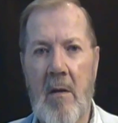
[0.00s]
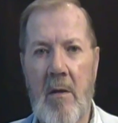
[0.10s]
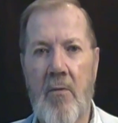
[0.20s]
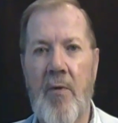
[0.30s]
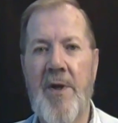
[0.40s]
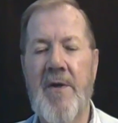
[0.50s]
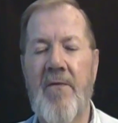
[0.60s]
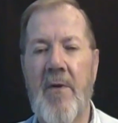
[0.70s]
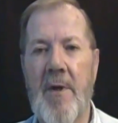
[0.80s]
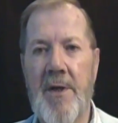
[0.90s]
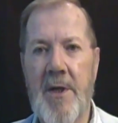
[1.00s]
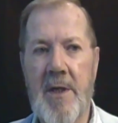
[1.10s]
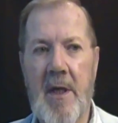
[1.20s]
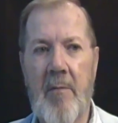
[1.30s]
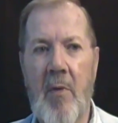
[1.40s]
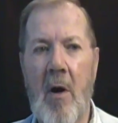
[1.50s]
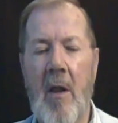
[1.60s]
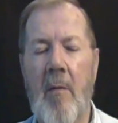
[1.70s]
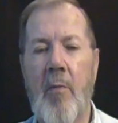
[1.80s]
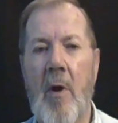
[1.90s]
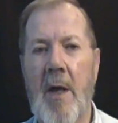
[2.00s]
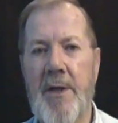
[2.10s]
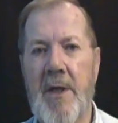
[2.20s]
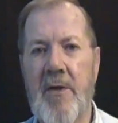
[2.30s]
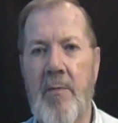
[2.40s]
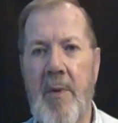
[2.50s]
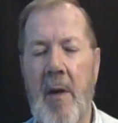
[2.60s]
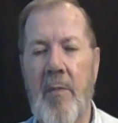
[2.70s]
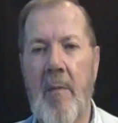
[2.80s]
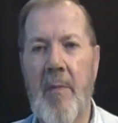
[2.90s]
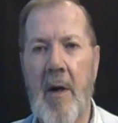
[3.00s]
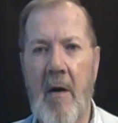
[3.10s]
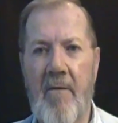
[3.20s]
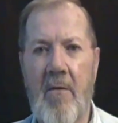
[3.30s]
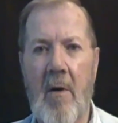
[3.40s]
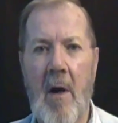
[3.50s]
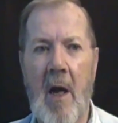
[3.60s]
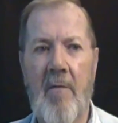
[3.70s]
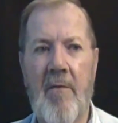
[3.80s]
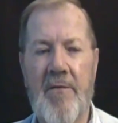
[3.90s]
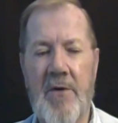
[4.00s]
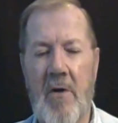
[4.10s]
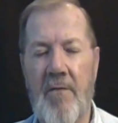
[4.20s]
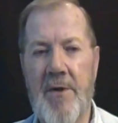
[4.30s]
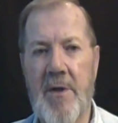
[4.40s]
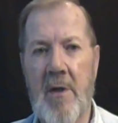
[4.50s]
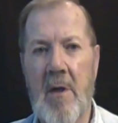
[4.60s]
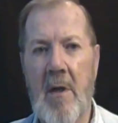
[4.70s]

The reason for this is that part of the process of being prepared for a life of service